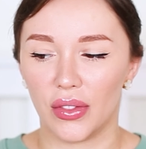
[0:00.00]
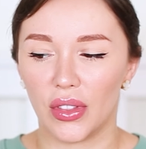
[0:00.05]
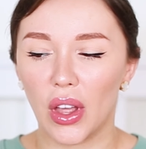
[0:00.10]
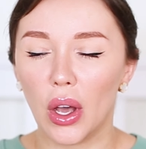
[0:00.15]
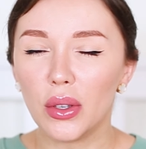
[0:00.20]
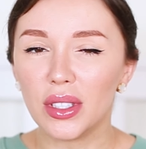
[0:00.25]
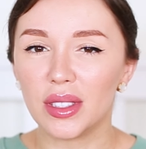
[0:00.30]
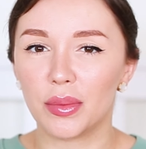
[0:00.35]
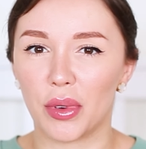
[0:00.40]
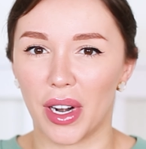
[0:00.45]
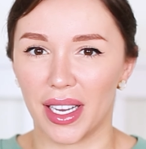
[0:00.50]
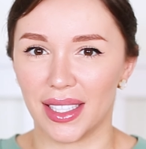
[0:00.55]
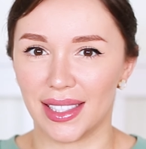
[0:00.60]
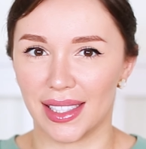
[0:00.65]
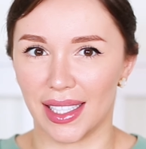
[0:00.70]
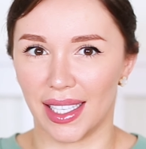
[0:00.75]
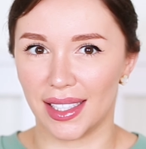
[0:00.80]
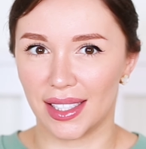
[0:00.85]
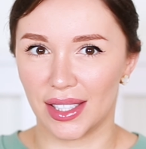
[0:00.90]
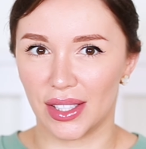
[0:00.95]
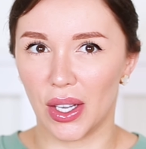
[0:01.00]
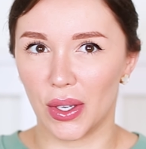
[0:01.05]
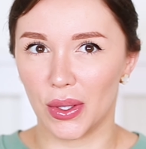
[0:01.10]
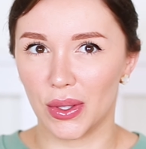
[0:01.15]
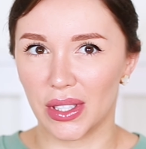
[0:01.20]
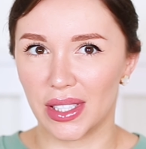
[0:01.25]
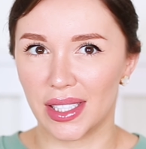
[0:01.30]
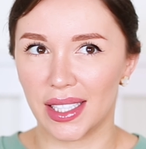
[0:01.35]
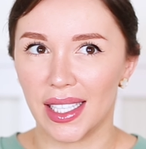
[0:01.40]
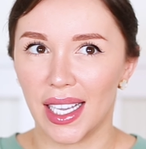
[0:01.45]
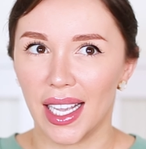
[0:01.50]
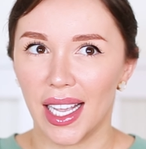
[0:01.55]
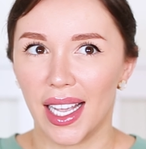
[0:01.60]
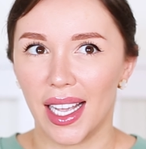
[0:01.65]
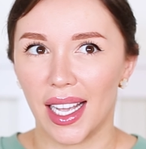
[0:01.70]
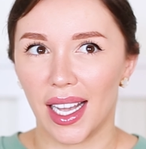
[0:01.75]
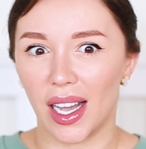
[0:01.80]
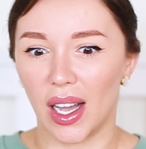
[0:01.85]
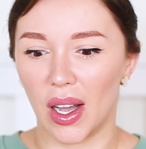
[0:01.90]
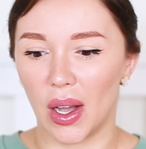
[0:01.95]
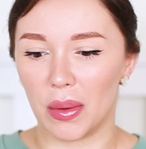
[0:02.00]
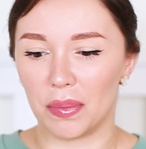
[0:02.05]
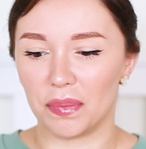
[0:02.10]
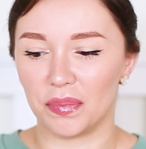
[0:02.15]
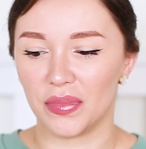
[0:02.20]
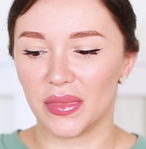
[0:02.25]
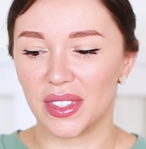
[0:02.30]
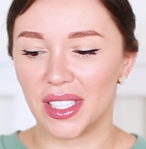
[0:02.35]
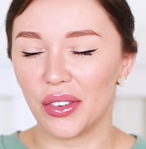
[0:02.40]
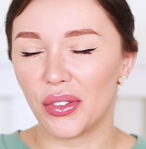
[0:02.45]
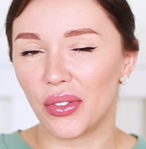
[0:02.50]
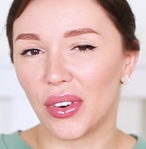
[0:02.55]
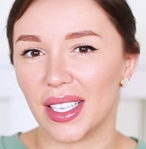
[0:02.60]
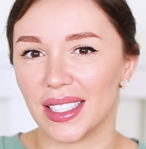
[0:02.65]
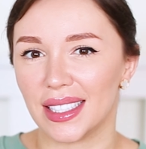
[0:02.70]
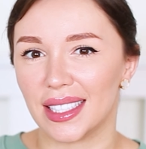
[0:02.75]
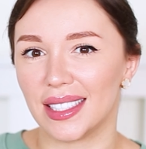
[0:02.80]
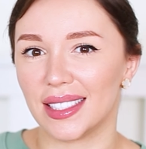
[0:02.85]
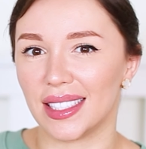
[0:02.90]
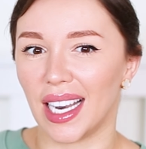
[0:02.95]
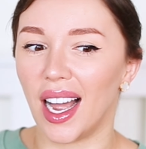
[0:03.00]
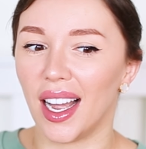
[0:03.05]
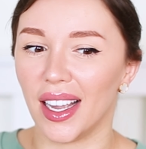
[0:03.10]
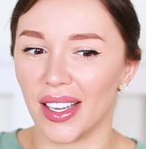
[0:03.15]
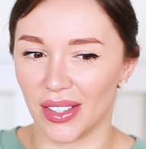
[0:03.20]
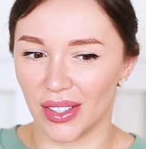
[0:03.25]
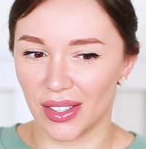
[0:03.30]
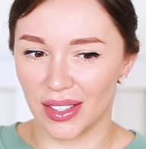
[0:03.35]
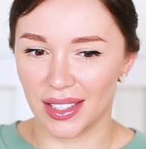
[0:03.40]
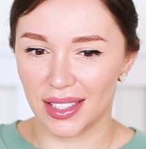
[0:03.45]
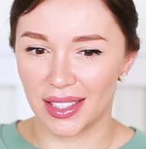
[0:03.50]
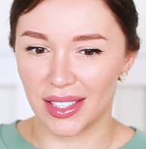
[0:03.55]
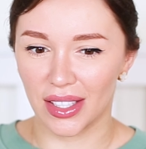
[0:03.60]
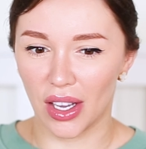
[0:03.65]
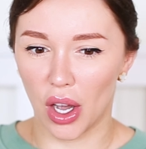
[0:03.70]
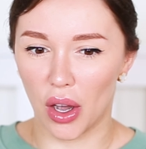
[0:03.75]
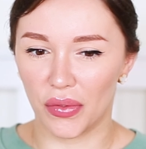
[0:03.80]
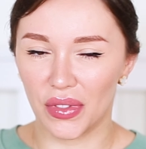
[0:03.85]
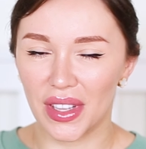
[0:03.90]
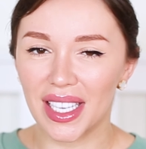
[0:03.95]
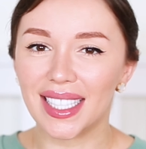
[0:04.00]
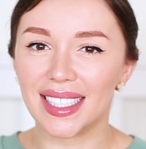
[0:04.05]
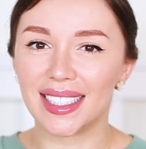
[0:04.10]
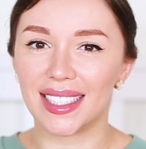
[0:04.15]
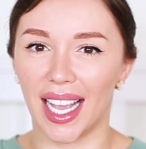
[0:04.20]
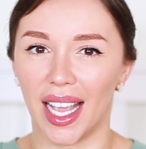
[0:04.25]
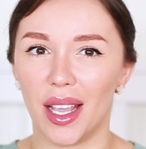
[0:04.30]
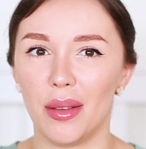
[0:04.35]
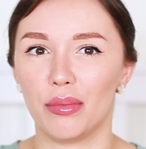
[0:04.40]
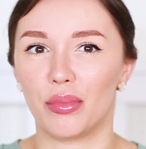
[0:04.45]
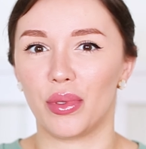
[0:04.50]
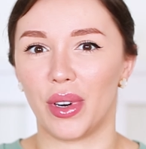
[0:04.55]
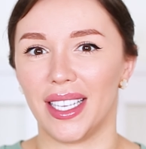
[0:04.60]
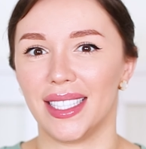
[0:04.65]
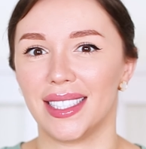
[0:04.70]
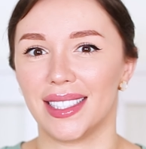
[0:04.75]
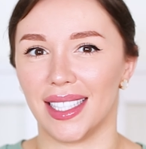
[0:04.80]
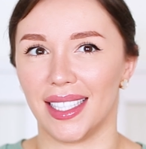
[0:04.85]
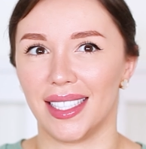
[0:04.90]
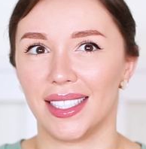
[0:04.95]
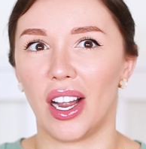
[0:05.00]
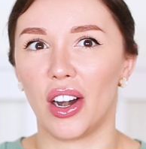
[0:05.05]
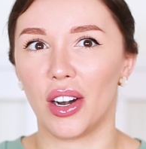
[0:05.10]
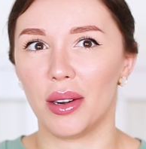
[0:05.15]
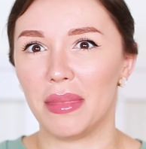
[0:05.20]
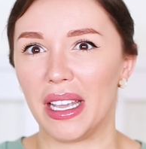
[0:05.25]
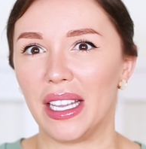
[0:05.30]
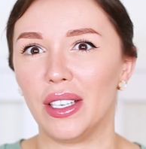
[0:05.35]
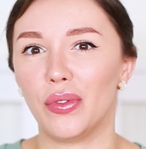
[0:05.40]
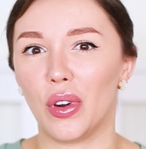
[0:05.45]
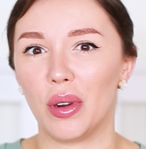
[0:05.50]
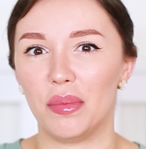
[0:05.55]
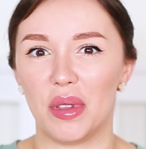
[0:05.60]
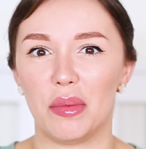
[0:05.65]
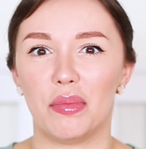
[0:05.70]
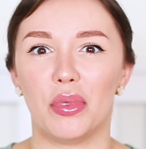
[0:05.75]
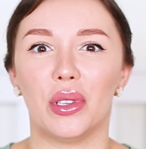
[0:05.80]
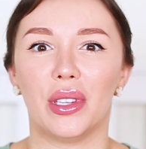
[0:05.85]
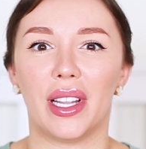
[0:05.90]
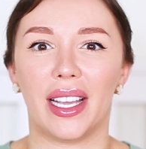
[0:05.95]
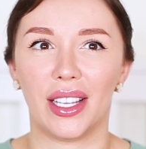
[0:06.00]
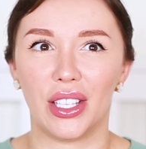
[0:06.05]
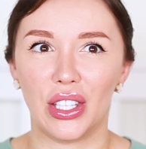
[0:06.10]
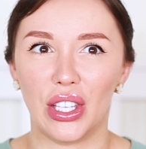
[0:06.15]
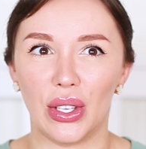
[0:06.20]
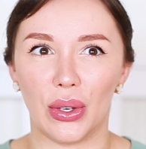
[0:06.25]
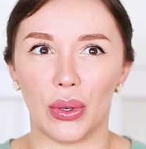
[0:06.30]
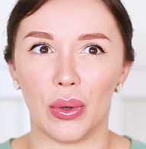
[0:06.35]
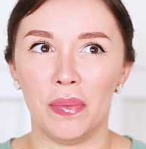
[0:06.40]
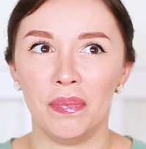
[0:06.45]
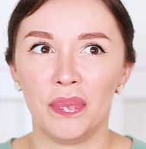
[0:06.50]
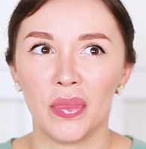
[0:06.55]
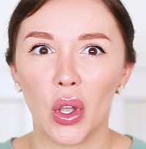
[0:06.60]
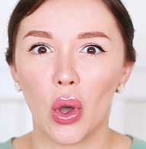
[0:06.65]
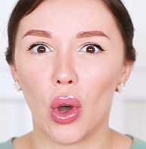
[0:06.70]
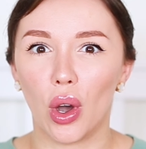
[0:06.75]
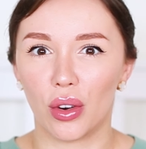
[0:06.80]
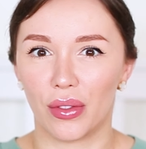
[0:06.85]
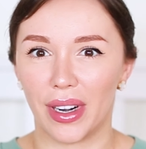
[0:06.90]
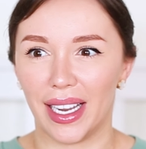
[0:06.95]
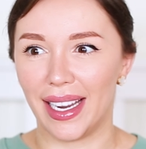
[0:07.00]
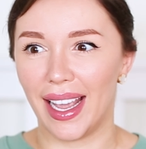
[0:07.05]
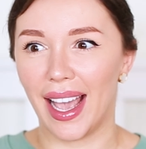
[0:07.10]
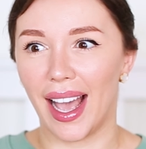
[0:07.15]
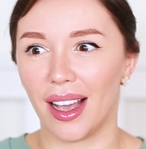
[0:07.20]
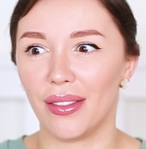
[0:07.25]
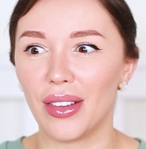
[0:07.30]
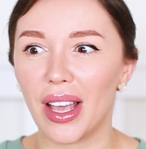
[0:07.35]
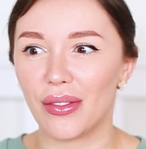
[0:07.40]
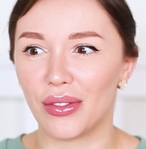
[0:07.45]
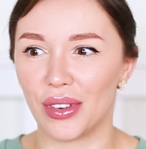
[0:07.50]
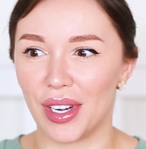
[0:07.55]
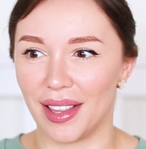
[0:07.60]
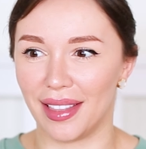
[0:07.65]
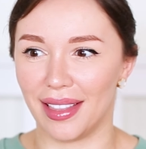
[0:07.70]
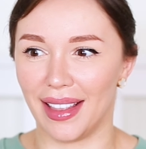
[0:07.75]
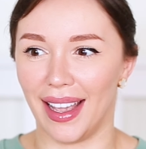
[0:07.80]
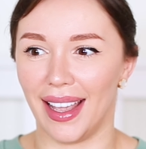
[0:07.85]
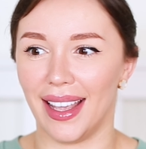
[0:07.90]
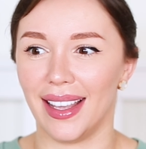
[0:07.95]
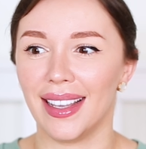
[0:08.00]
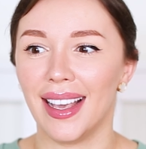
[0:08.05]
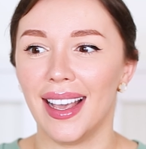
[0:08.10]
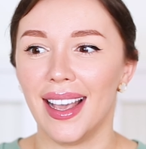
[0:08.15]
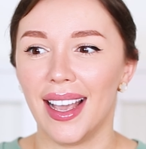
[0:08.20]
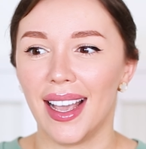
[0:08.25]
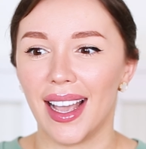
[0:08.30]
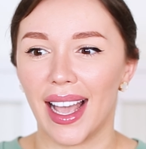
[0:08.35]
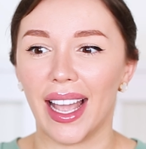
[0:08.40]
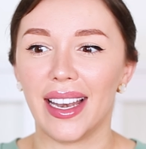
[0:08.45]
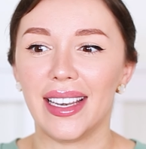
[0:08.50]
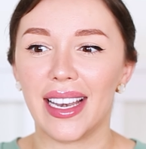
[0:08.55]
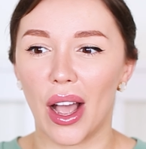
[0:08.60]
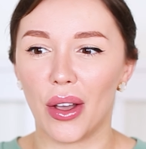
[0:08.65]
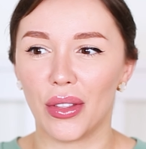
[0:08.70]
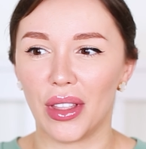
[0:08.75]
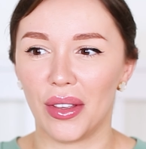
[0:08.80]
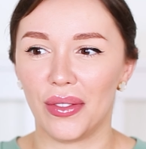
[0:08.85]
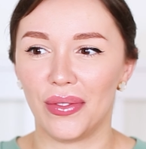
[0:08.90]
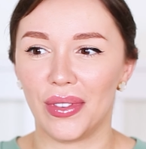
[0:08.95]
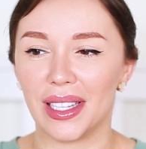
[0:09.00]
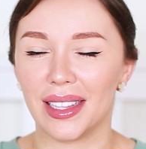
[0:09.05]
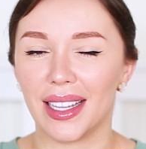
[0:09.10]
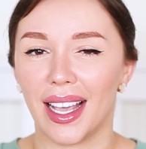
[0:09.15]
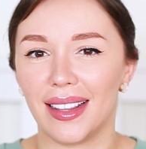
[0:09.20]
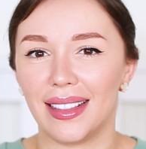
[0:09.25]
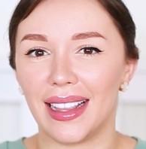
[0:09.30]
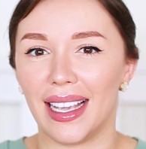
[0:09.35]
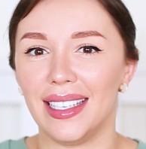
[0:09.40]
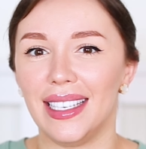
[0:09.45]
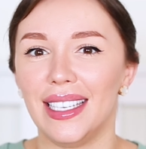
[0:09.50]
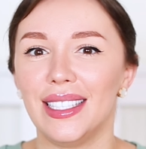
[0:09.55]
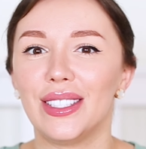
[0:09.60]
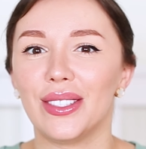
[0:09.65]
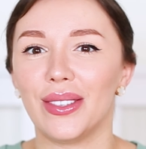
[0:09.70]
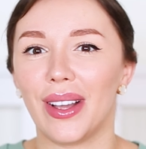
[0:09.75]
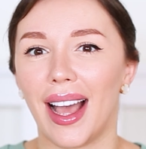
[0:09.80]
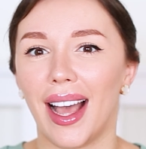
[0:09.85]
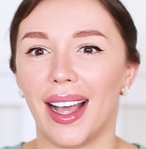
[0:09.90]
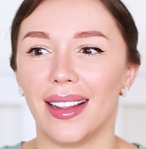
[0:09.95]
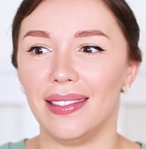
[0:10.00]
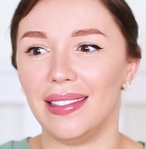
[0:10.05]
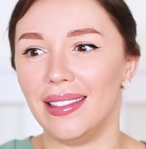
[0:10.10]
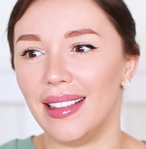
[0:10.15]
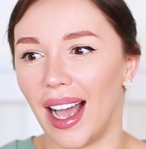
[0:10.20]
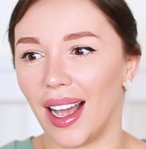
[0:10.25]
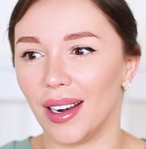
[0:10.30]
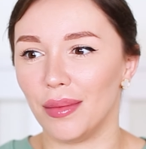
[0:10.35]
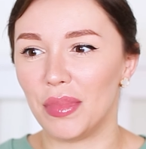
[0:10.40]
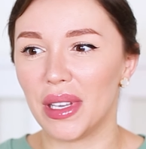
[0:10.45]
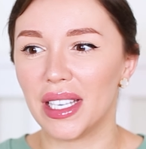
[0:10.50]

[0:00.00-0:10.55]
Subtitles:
those bracelets, those different styles of the same bracelet are made for people like you who already have everything, and now they feel like they need to add that.